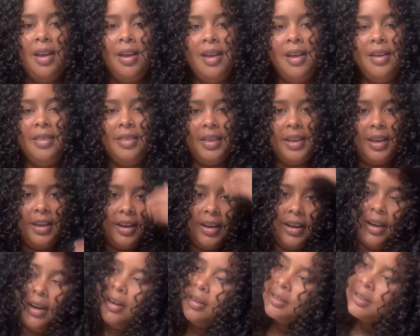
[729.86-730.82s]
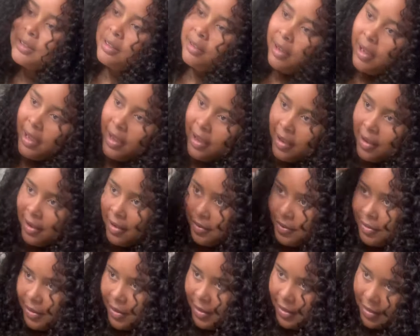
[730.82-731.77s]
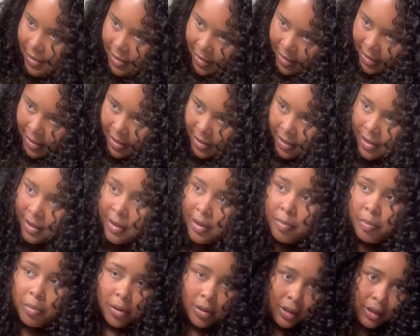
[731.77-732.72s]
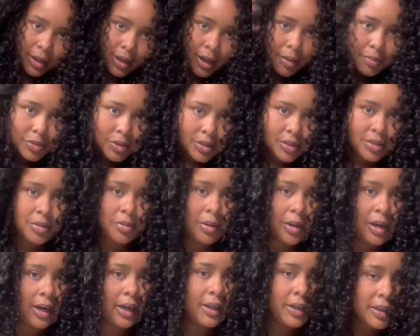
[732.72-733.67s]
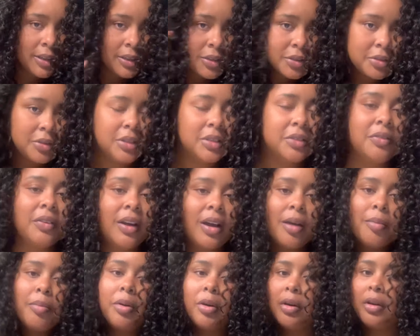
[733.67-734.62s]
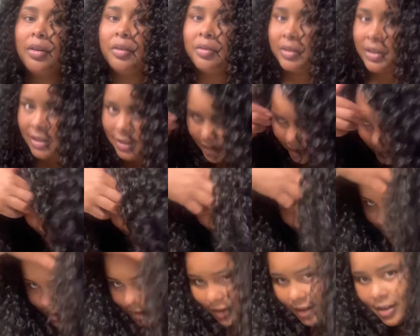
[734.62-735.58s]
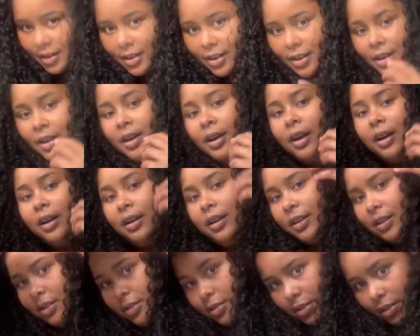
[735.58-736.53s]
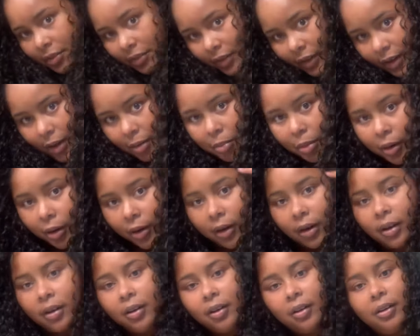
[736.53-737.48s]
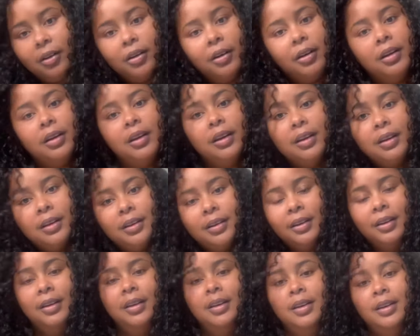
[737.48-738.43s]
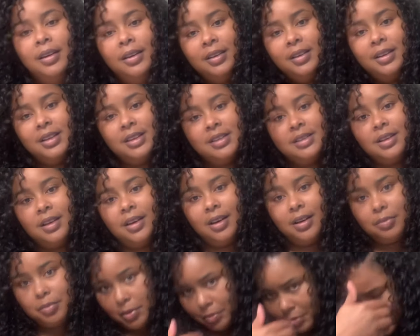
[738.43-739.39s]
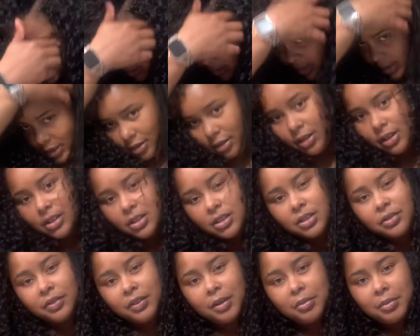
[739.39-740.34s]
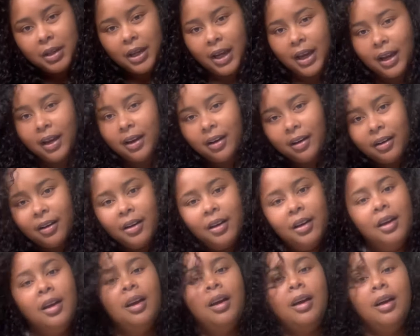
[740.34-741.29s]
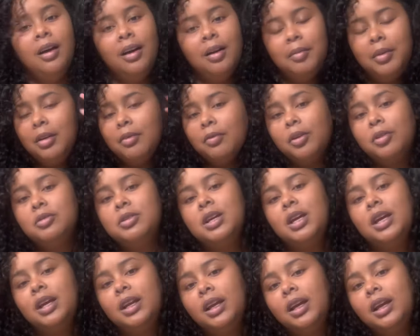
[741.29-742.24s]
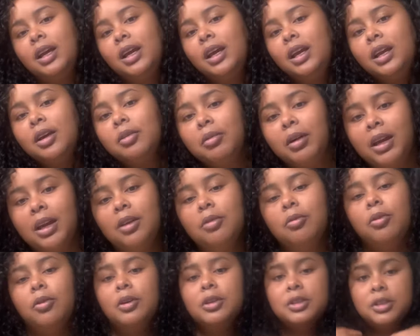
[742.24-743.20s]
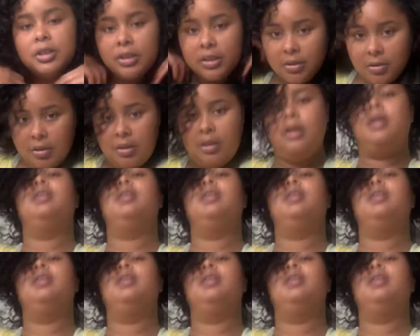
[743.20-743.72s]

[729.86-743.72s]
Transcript: And then I also have parting options to where I could do a defined part on this side. I could do a defined part on this side, but basically you can just flip the hair and rotate it any way you want to.